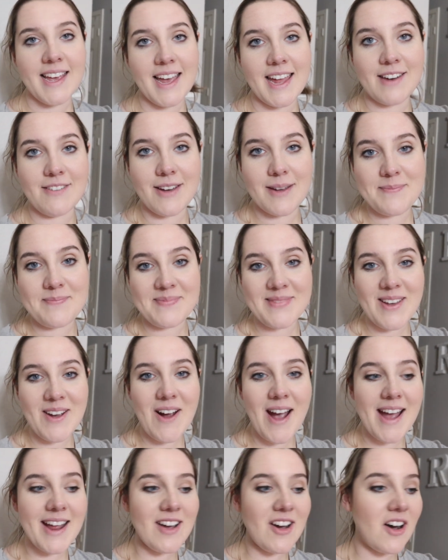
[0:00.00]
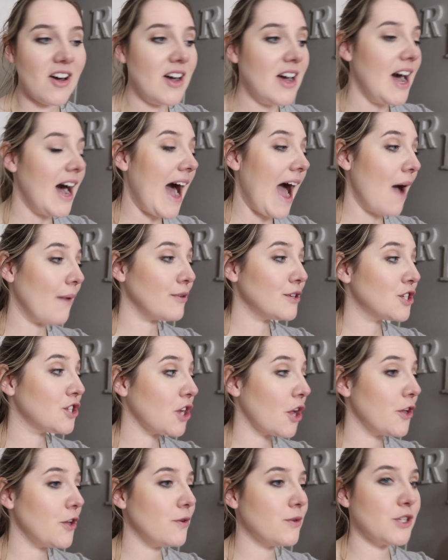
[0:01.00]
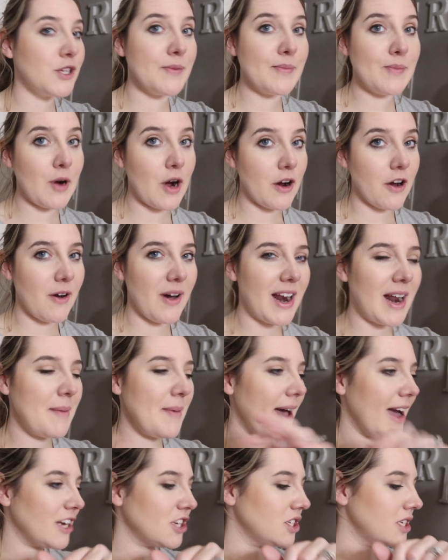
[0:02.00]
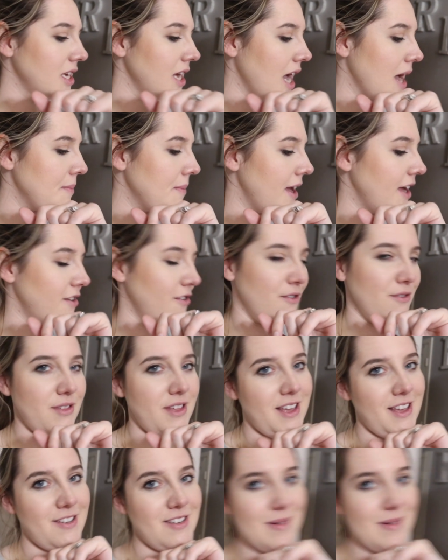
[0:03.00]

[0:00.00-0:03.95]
Anyway, all right, y'all. I will show you tomorrow. And I'm actually, I may, no, thank